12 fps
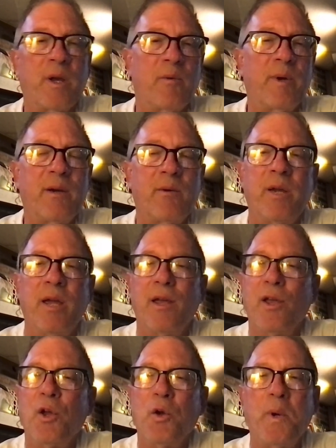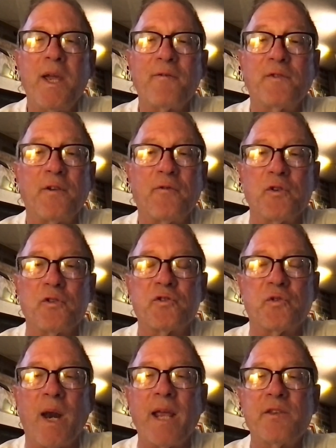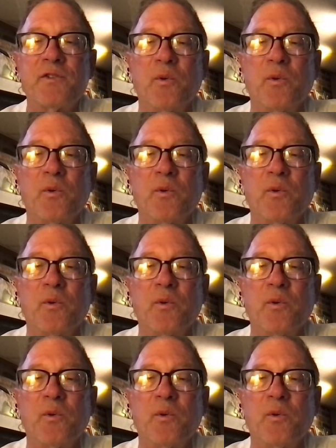We have different strengths and